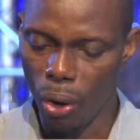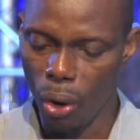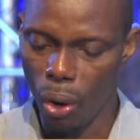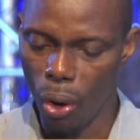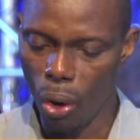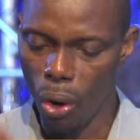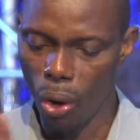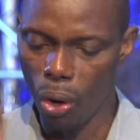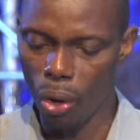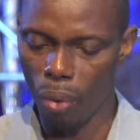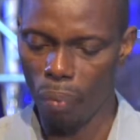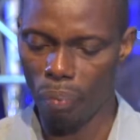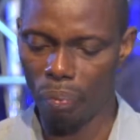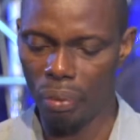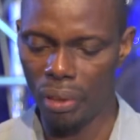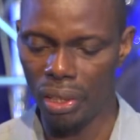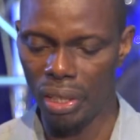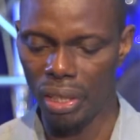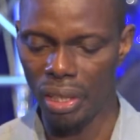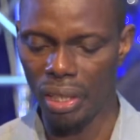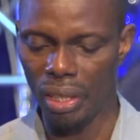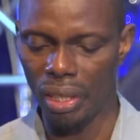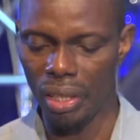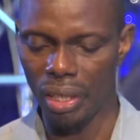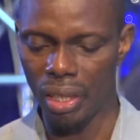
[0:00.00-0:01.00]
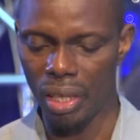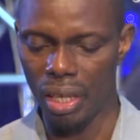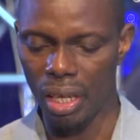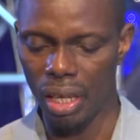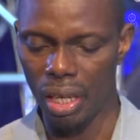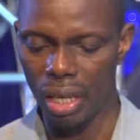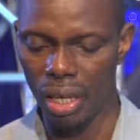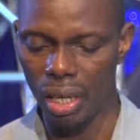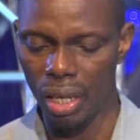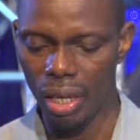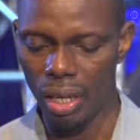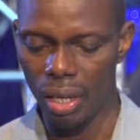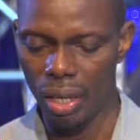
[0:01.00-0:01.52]
or be
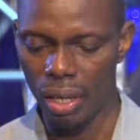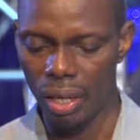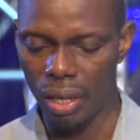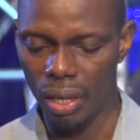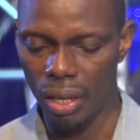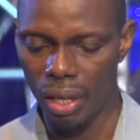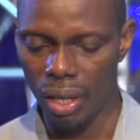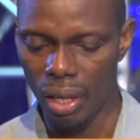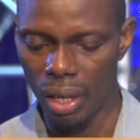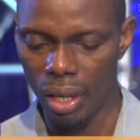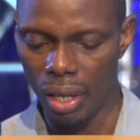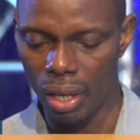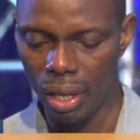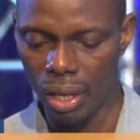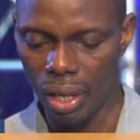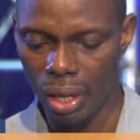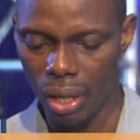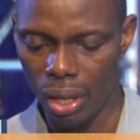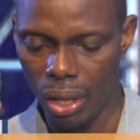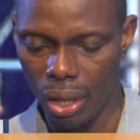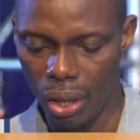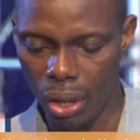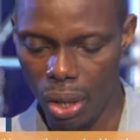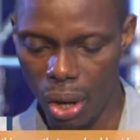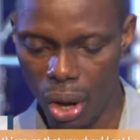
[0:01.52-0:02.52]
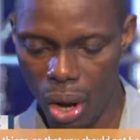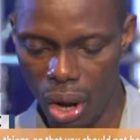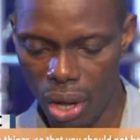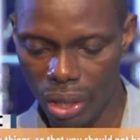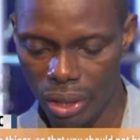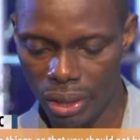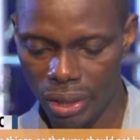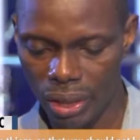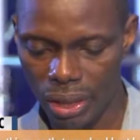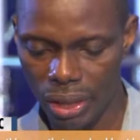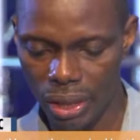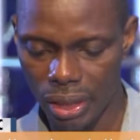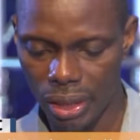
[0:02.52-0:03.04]

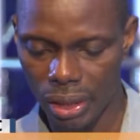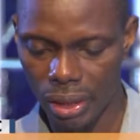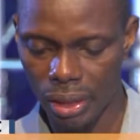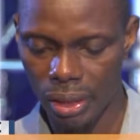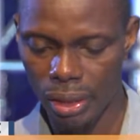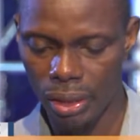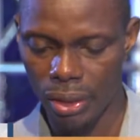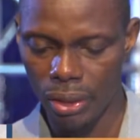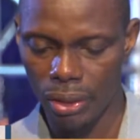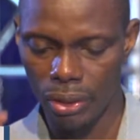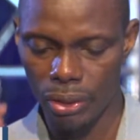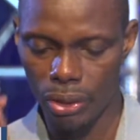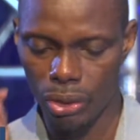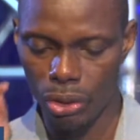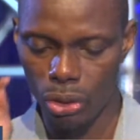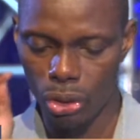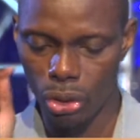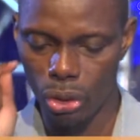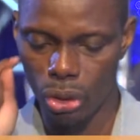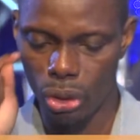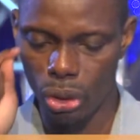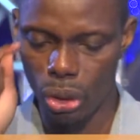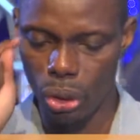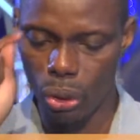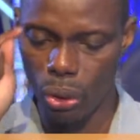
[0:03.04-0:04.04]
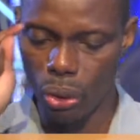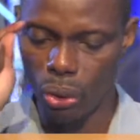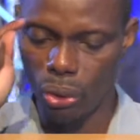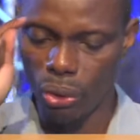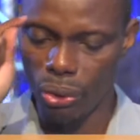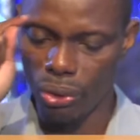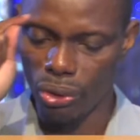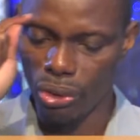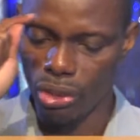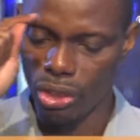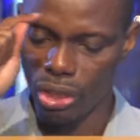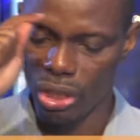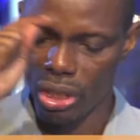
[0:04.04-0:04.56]
caused
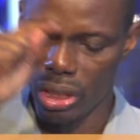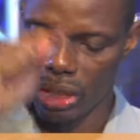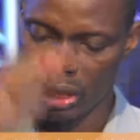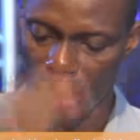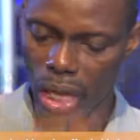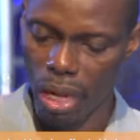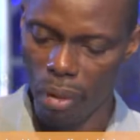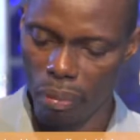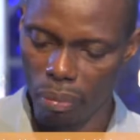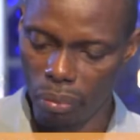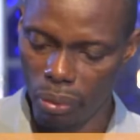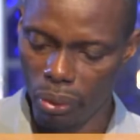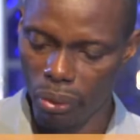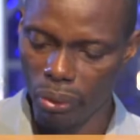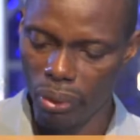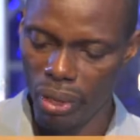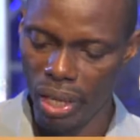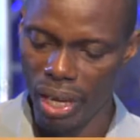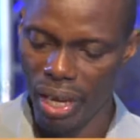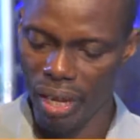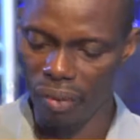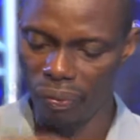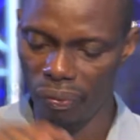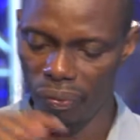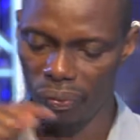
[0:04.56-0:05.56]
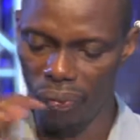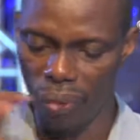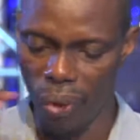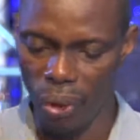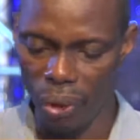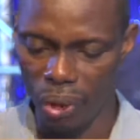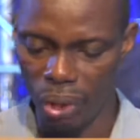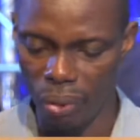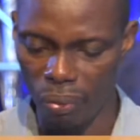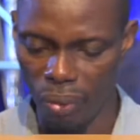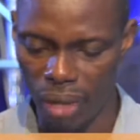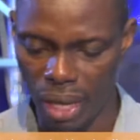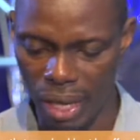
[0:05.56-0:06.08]
to stumble and
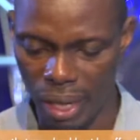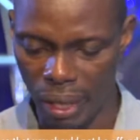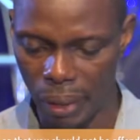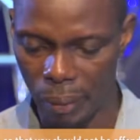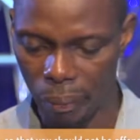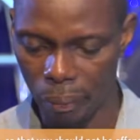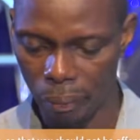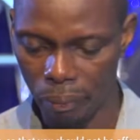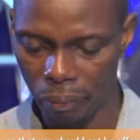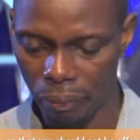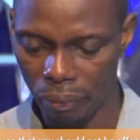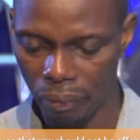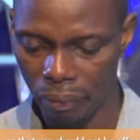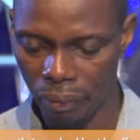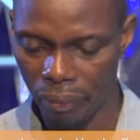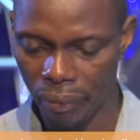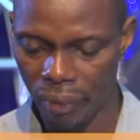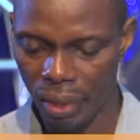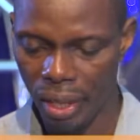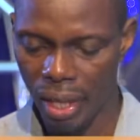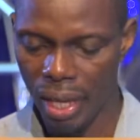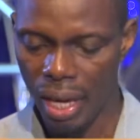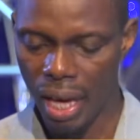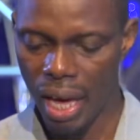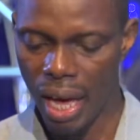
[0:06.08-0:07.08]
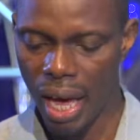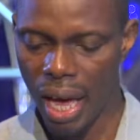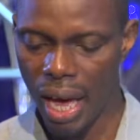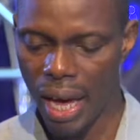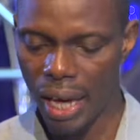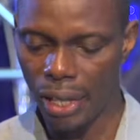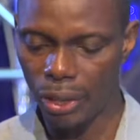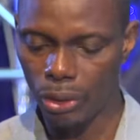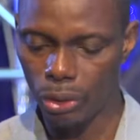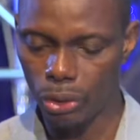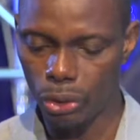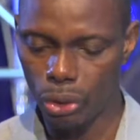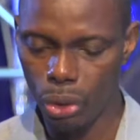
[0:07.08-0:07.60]
fall away.
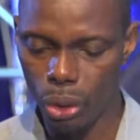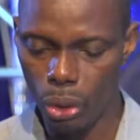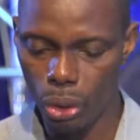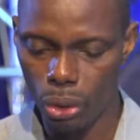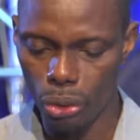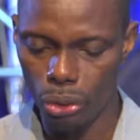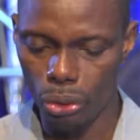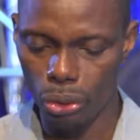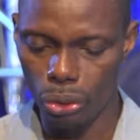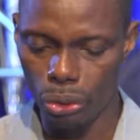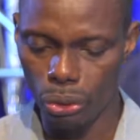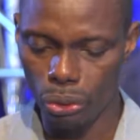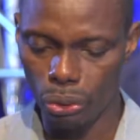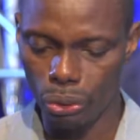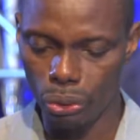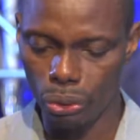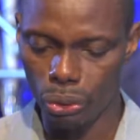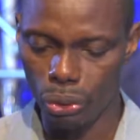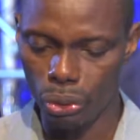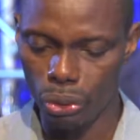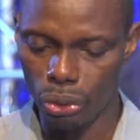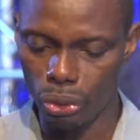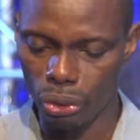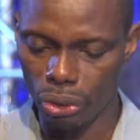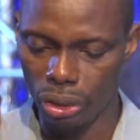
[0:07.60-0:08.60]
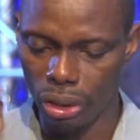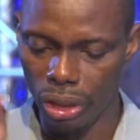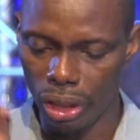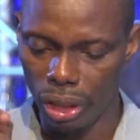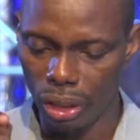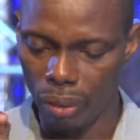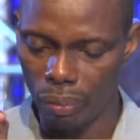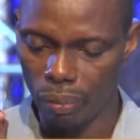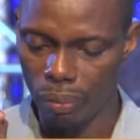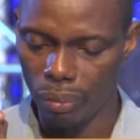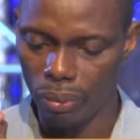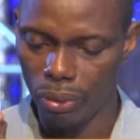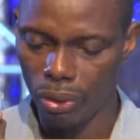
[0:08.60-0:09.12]
I told you to
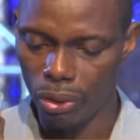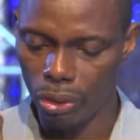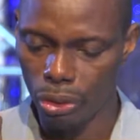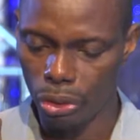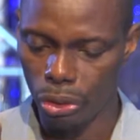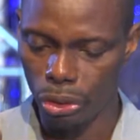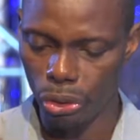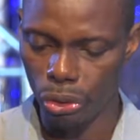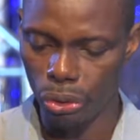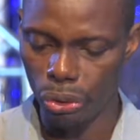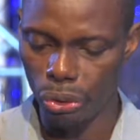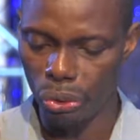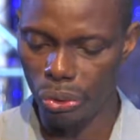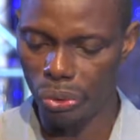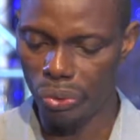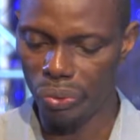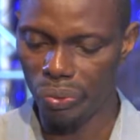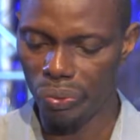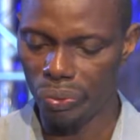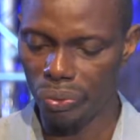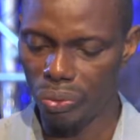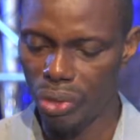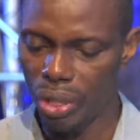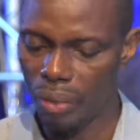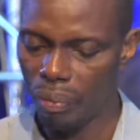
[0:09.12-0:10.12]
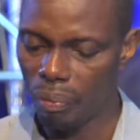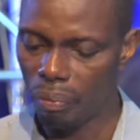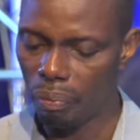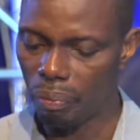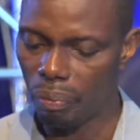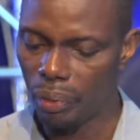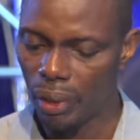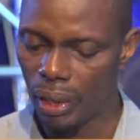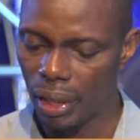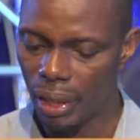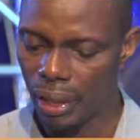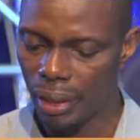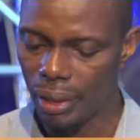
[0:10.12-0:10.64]
keep you from
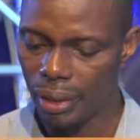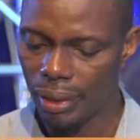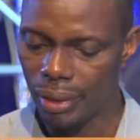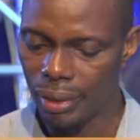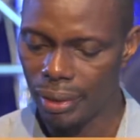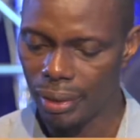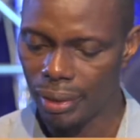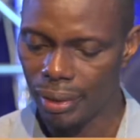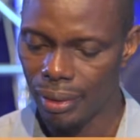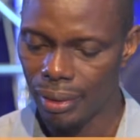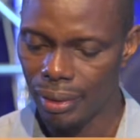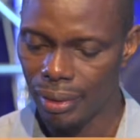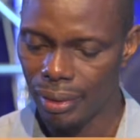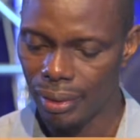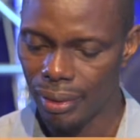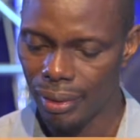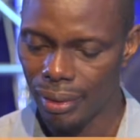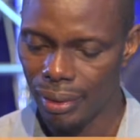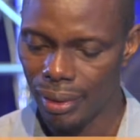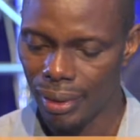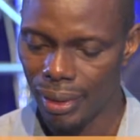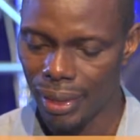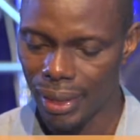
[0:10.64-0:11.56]
being